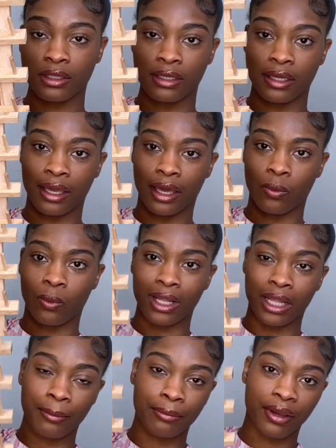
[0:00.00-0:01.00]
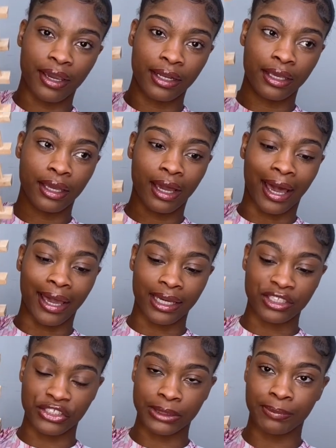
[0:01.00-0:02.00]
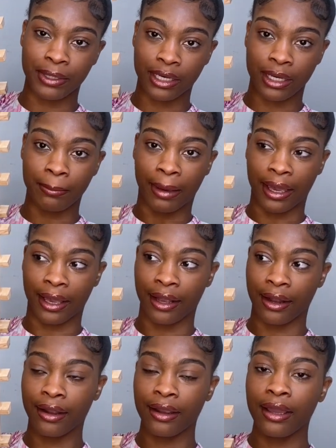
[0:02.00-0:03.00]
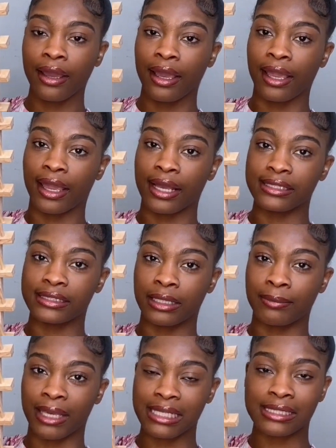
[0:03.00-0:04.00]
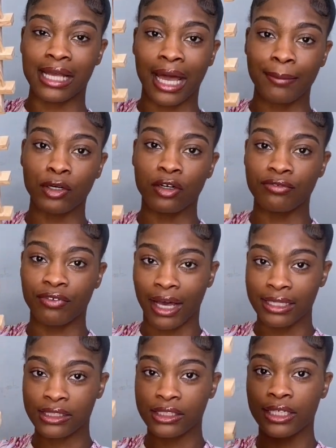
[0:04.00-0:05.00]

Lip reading: yeah, while I'm braiding, I can just pick up my hair, and it makes time go faster,